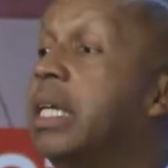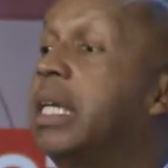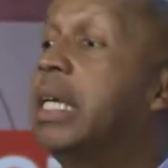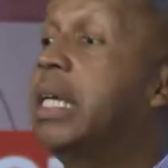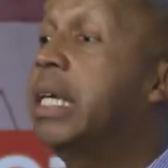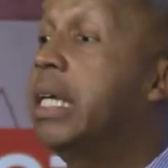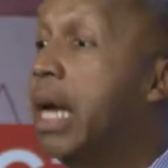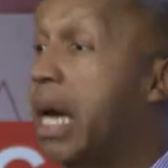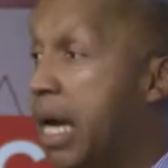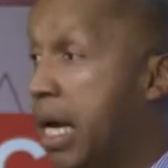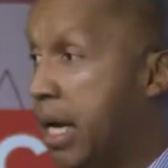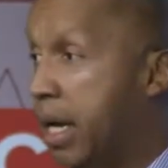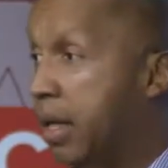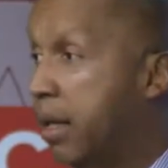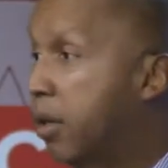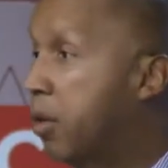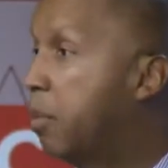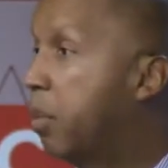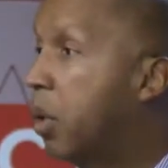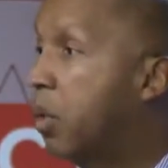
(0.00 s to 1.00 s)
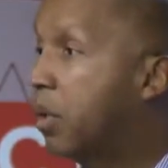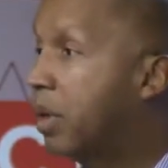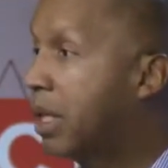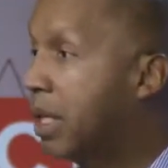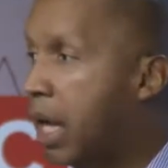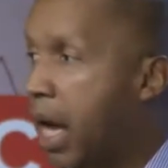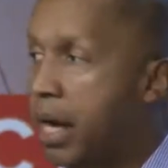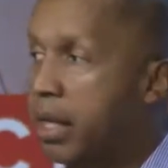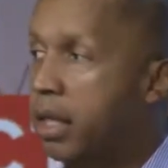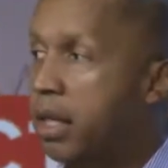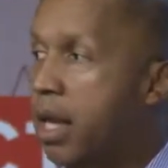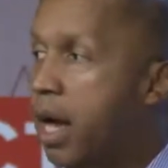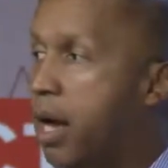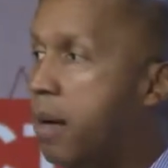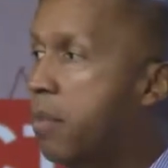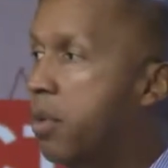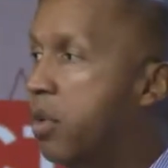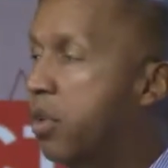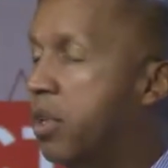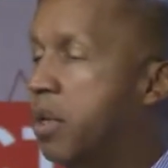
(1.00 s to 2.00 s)
Lee High. They're both
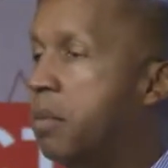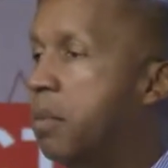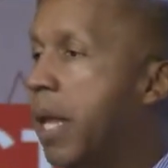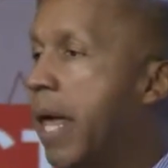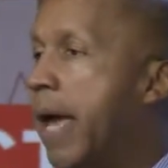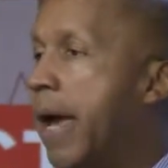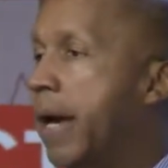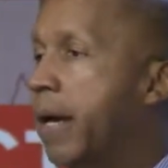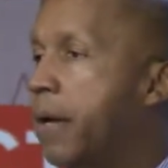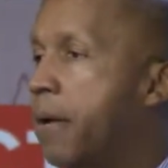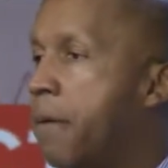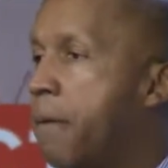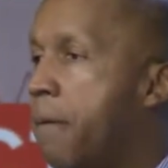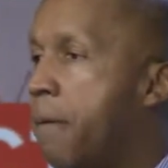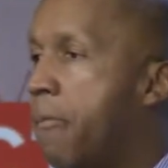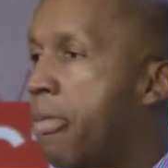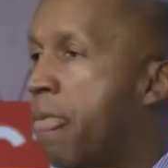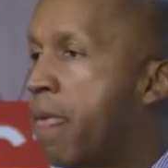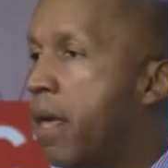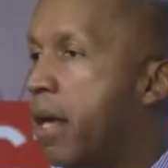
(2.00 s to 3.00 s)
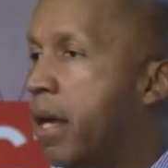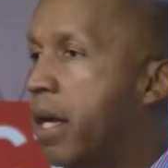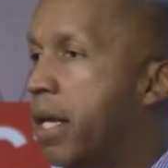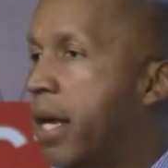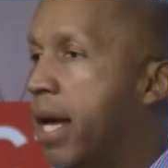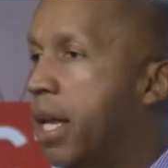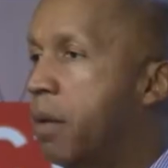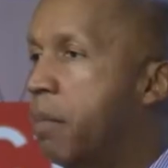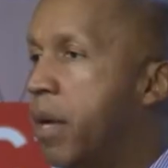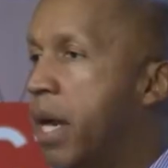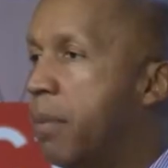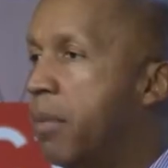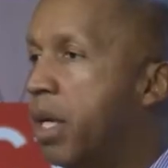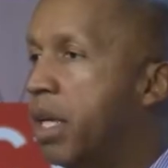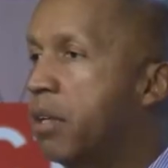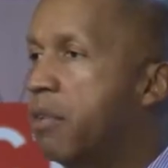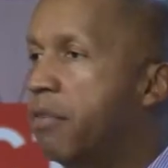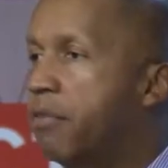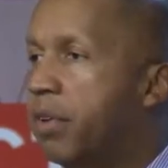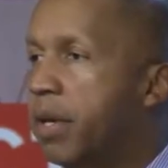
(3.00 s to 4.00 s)
99% black. In Alabama,
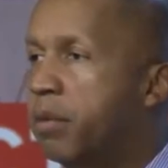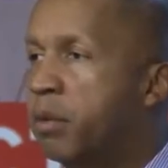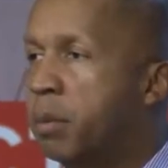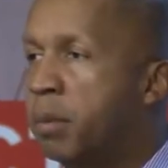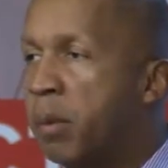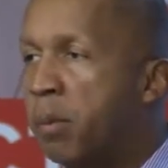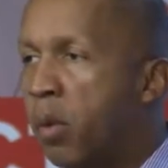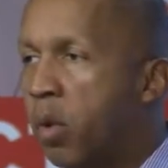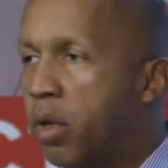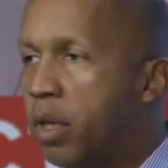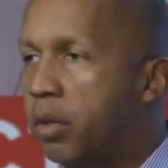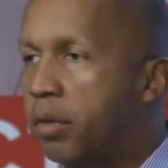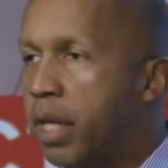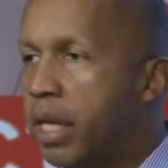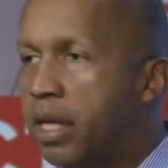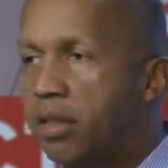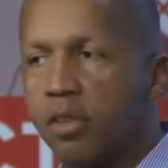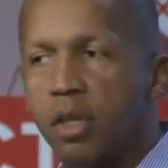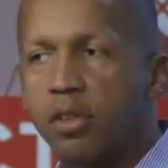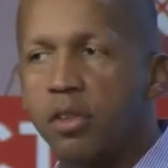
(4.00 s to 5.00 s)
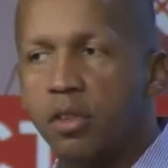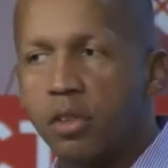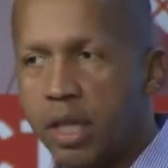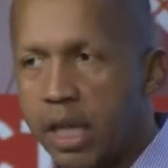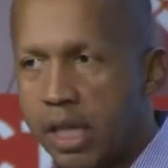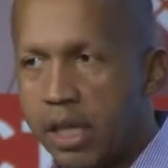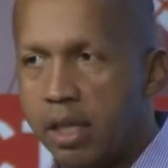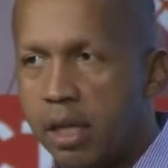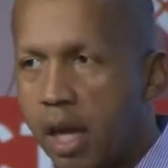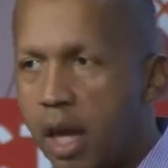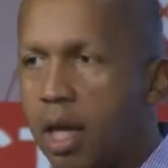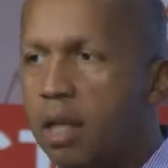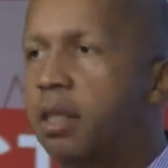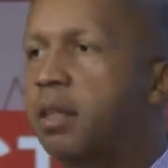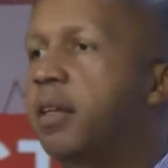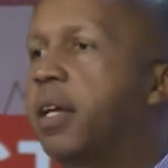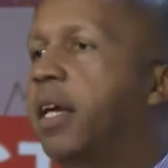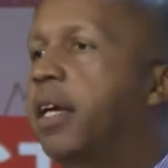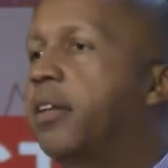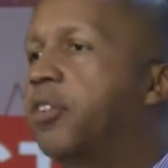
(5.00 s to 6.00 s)
Confederate Memorial Day is a state
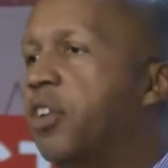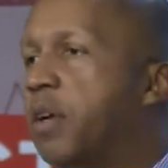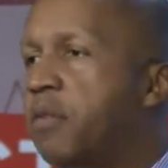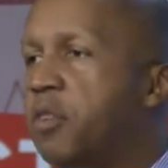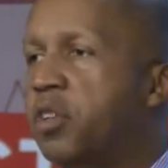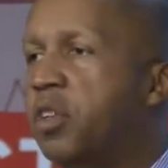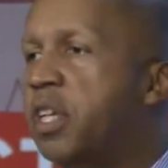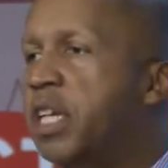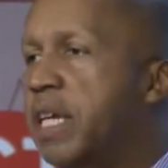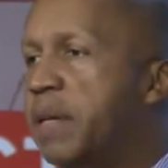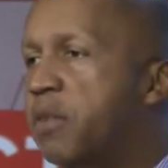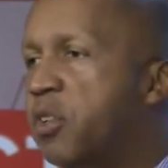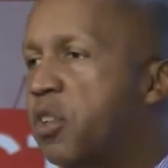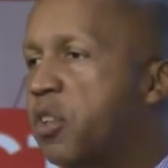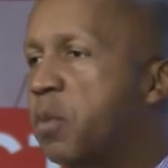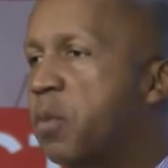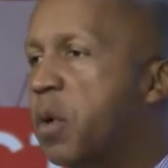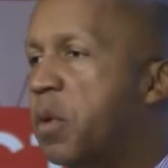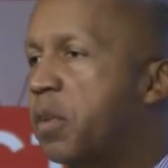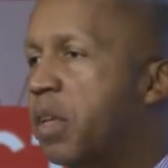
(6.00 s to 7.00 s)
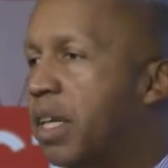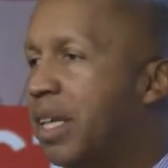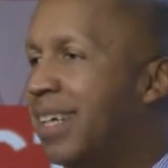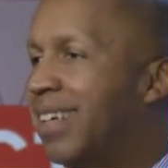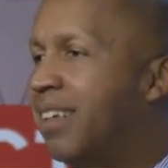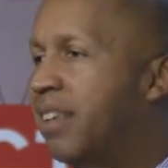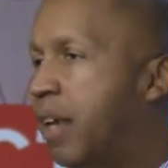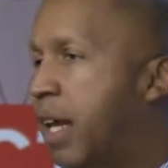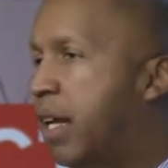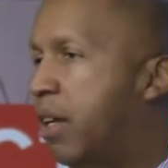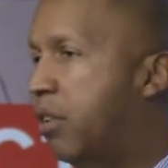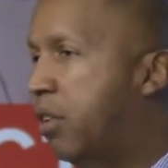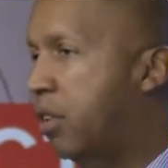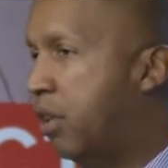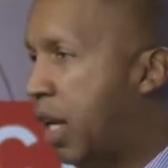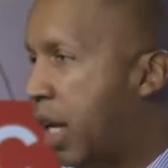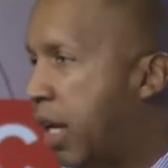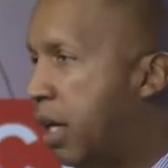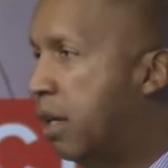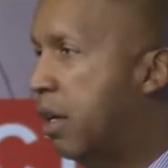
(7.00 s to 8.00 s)
holiday. Jefferson Davis's birthday is a
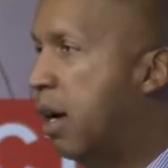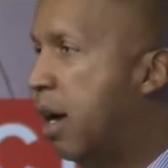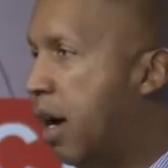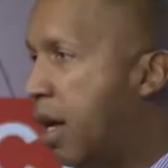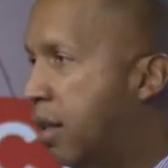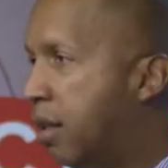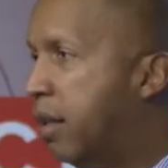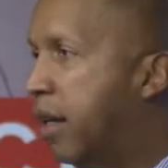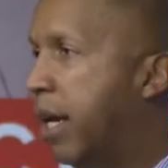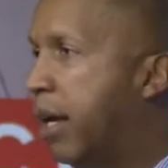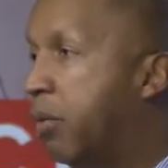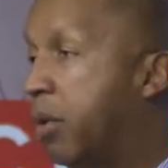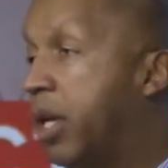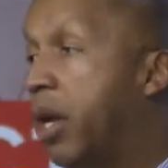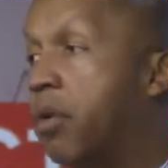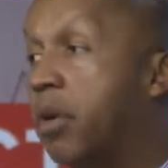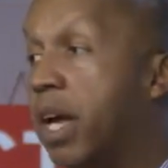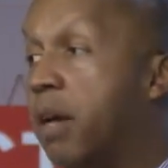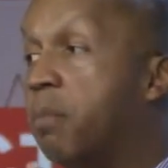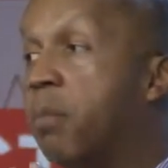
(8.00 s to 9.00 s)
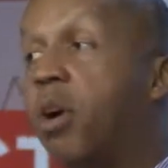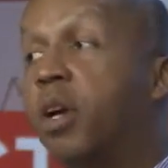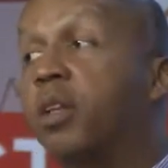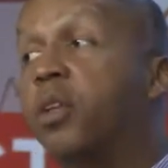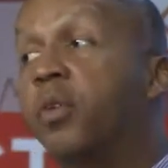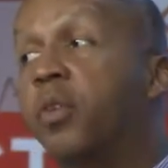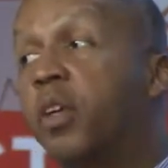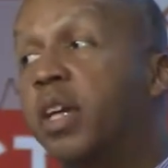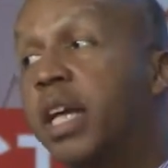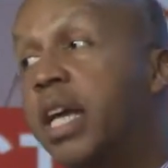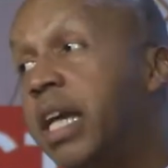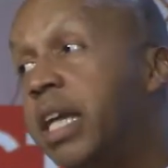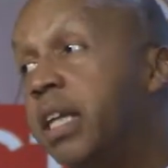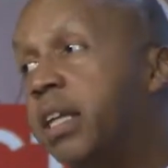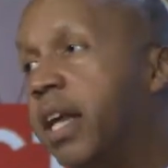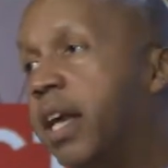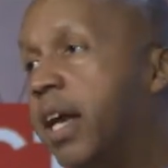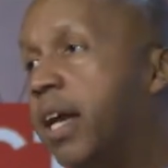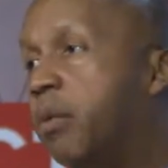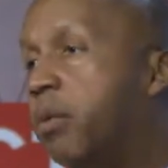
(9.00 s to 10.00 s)
state holiday. We don't have Martin Luther King
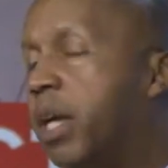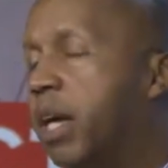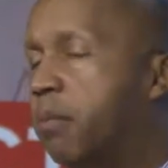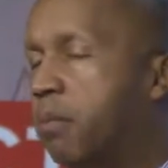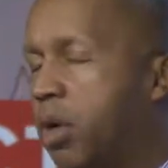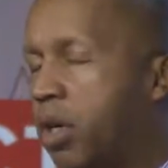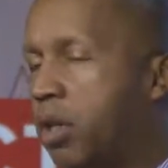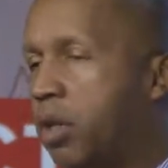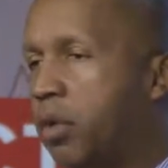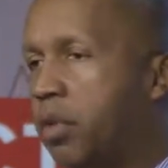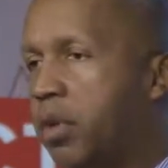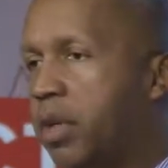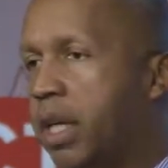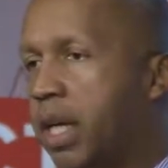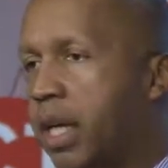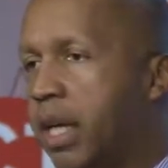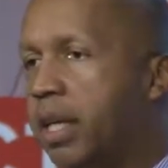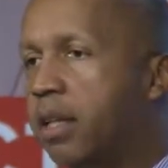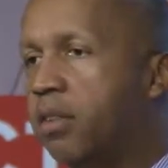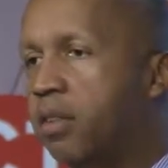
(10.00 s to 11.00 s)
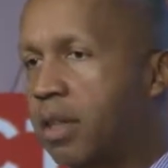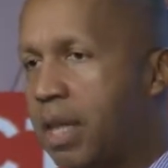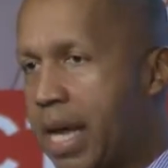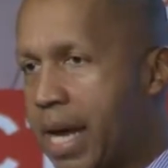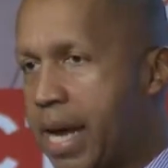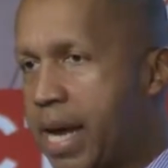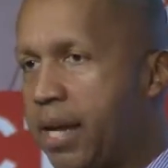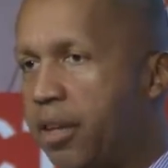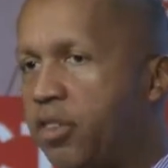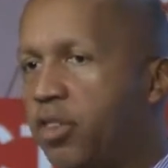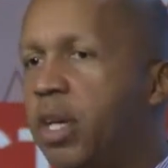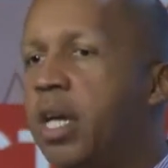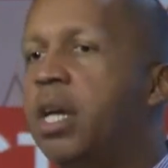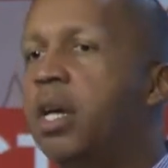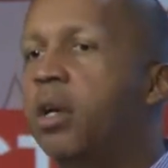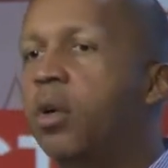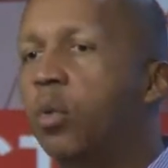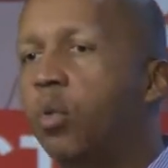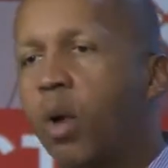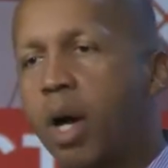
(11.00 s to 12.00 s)
Day. We have Martin Luther King
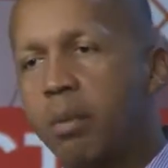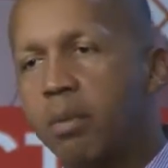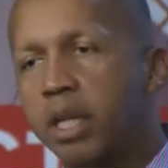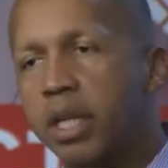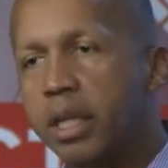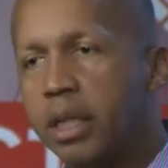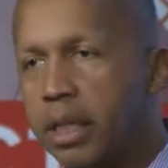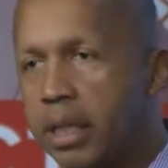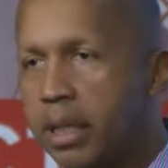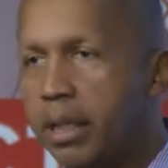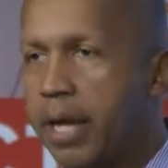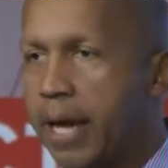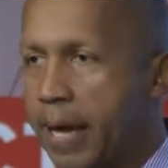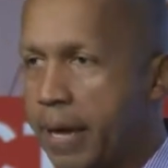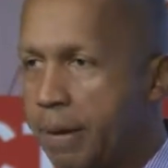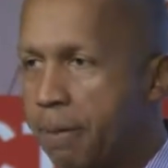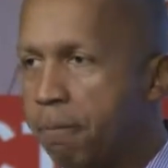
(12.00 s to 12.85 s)
/ Robert E. Lee Day.